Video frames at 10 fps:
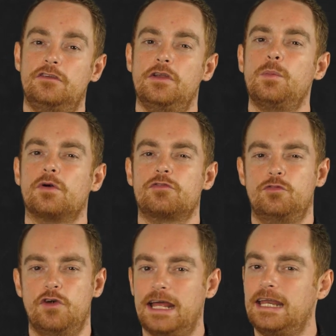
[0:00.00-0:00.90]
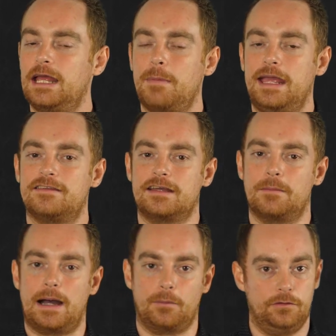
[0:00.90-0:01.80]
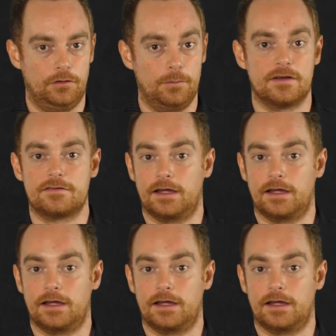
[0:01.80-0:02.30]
do you know what's really amazing about human